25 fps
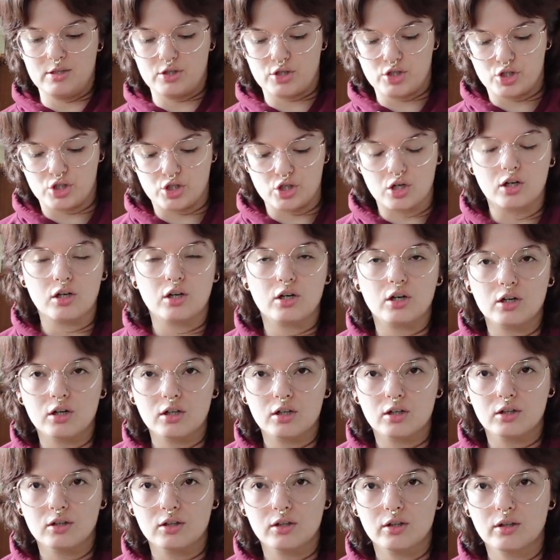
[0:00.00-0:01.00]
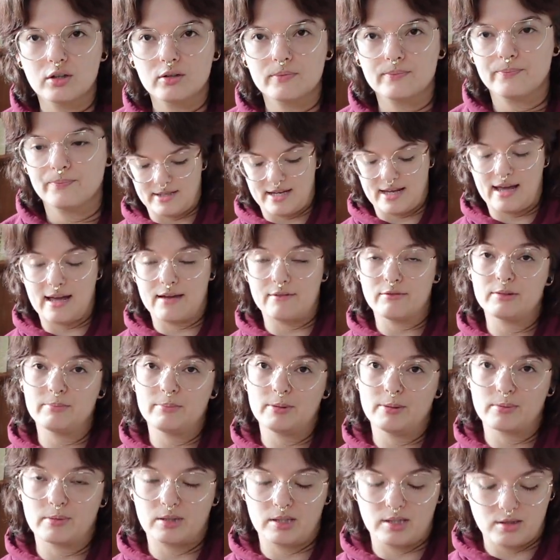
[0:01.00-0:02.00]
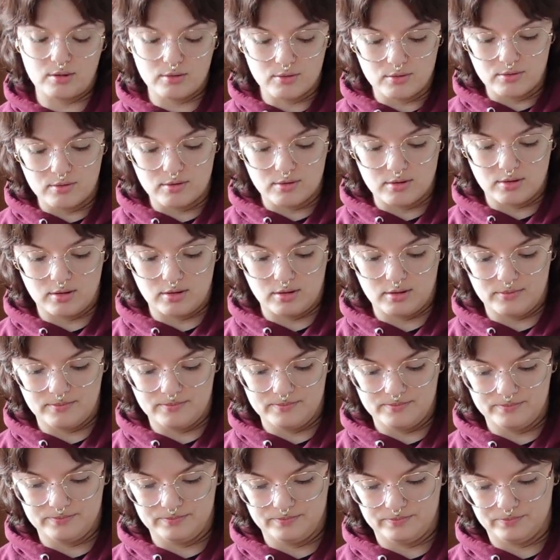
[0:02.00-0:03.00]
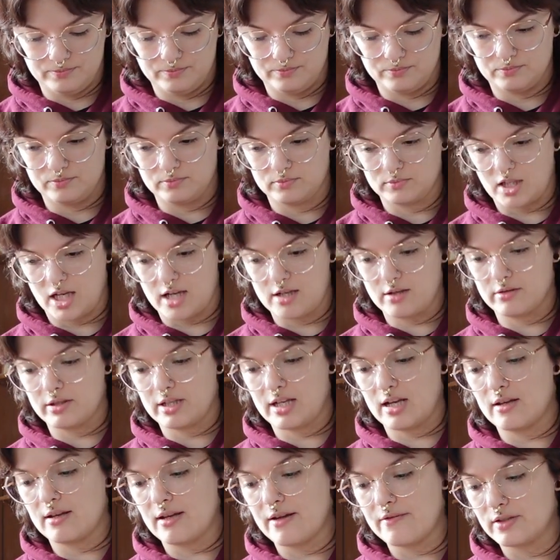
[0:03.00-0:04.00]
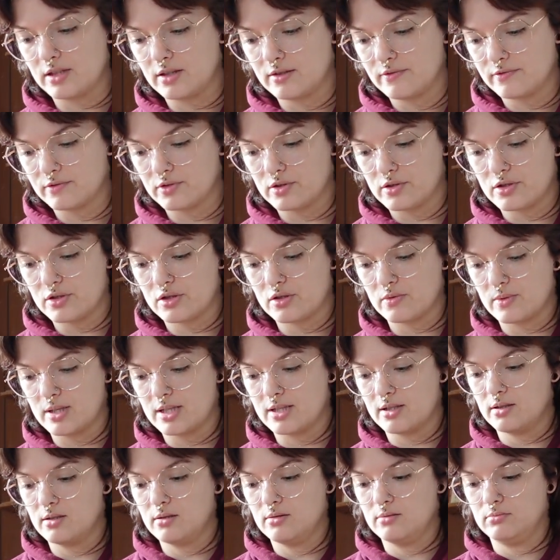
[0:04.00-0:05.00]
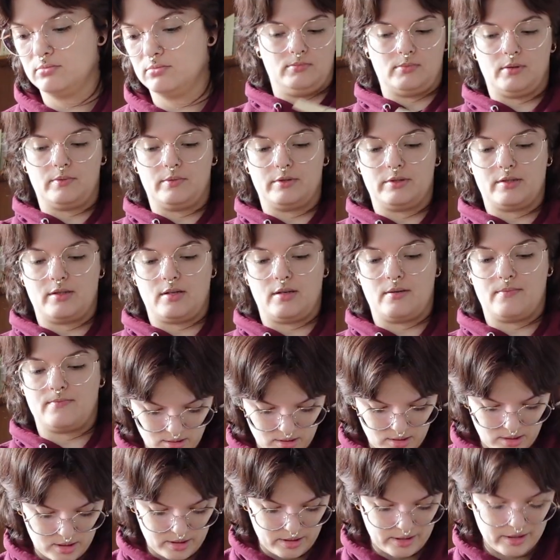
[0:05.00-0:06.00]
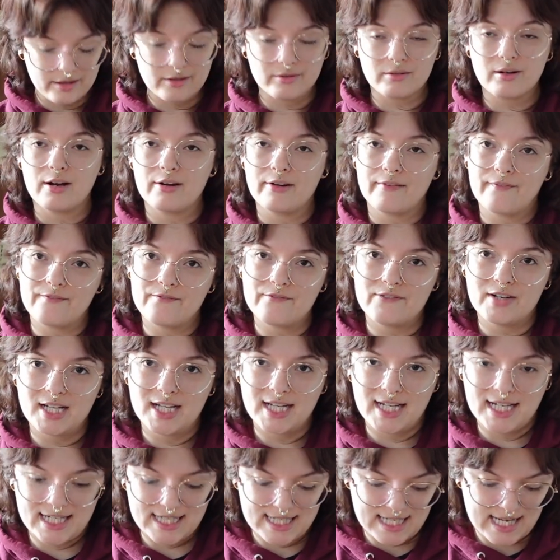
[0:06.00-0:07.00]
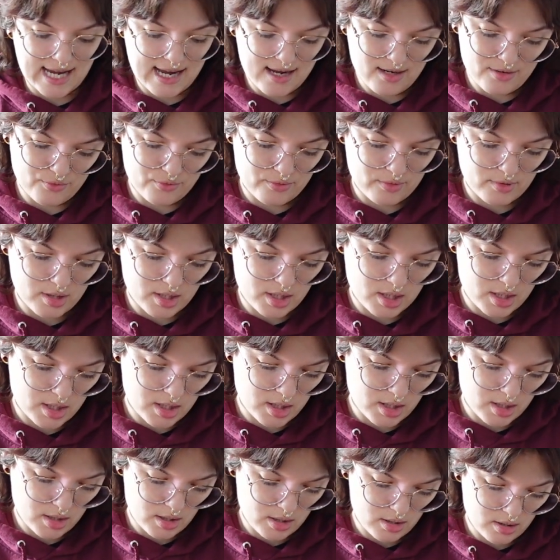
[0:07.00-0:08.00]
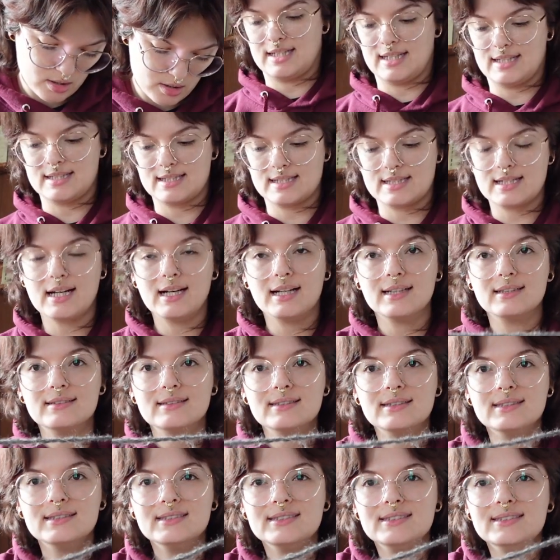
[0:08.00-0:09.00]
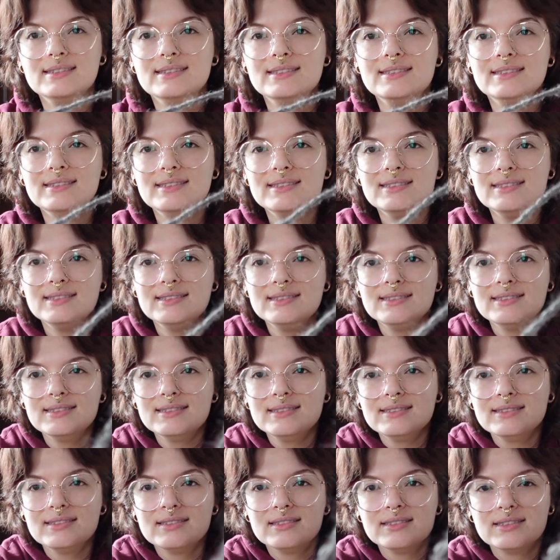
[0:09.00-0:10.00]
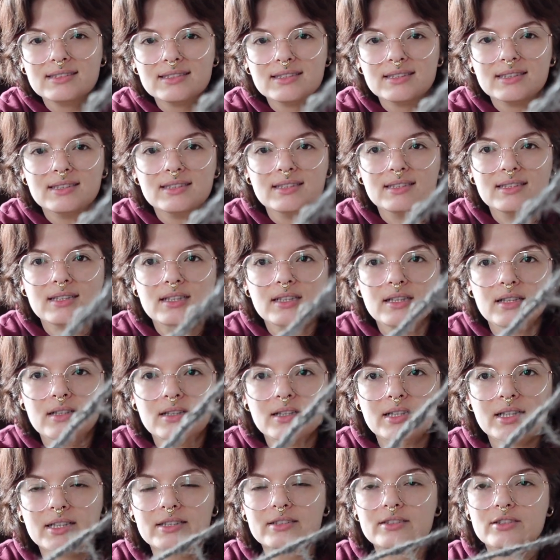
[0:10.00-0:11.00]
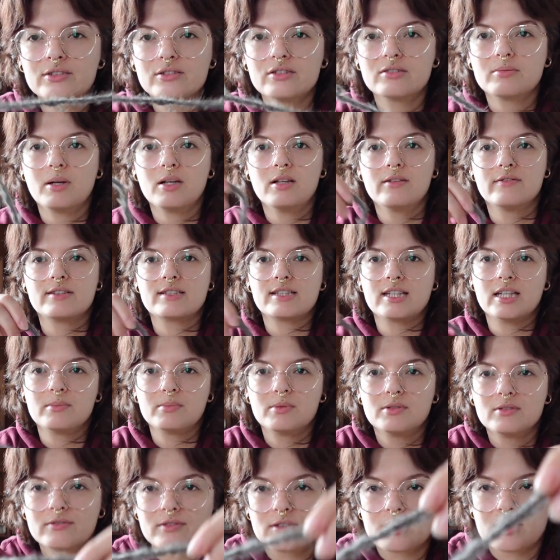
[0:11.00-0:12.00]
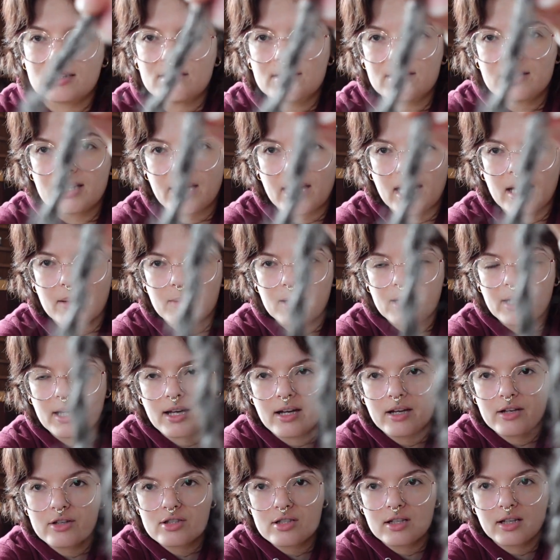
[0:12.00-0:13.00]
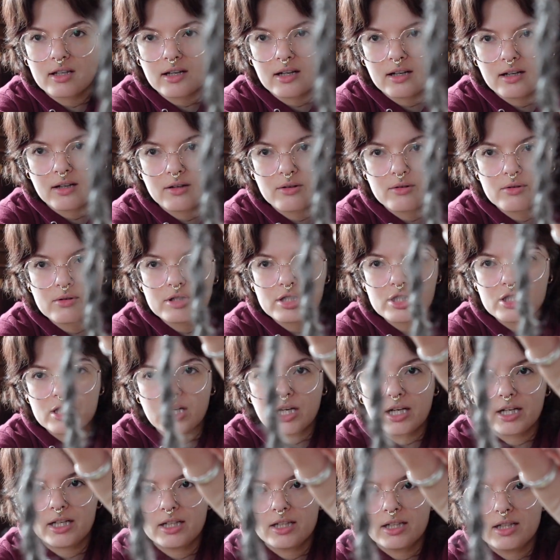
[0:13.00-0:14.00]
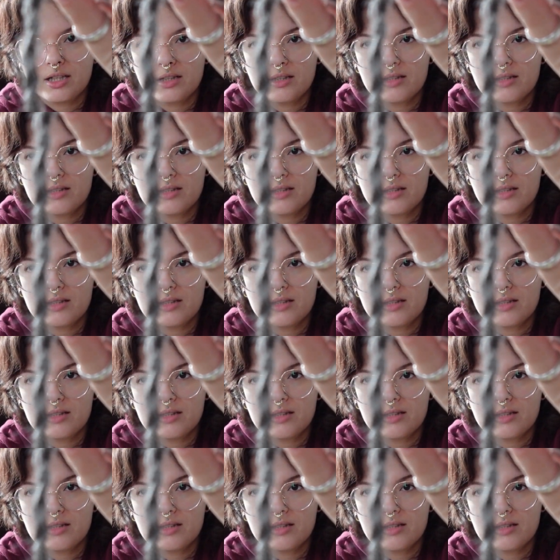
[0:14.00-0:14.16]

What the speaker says: a shawl. Hat would be pretty cool. I don't think I'll have enough for a sweater, but we'll see. Stick around and find out. That's Gotland. It's too small of a sample for the camera to catch, like how shiny it